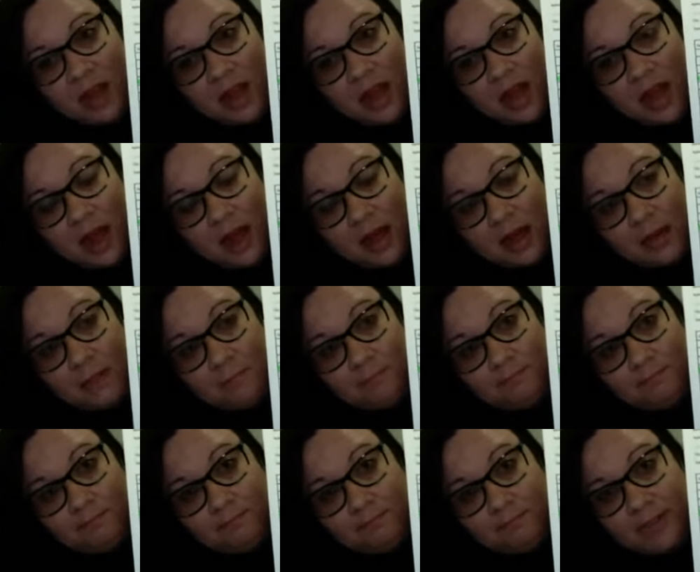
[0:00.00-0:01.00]

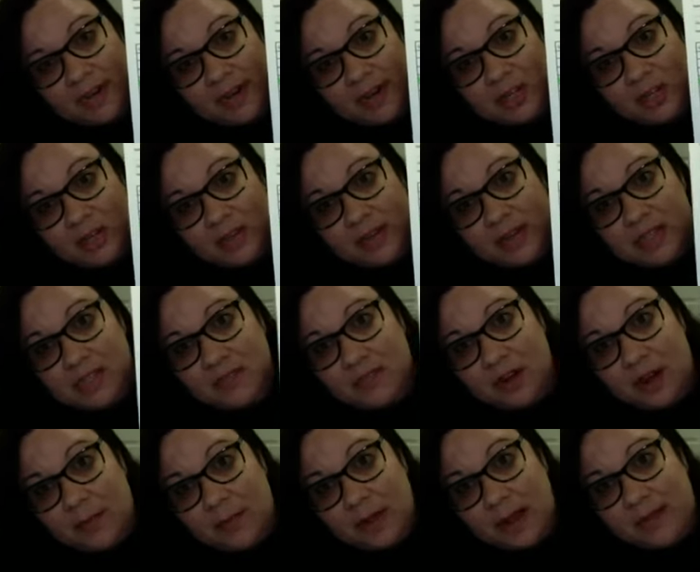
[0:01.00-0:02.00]
Um, but I learned this
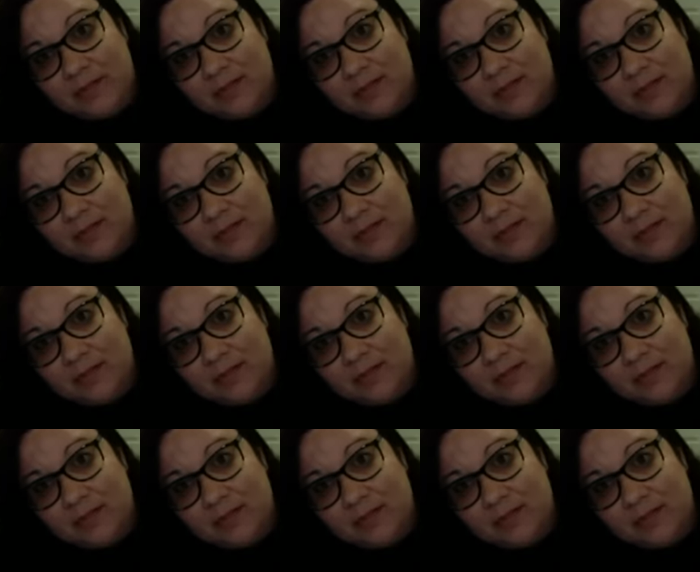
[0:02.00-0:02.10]
from my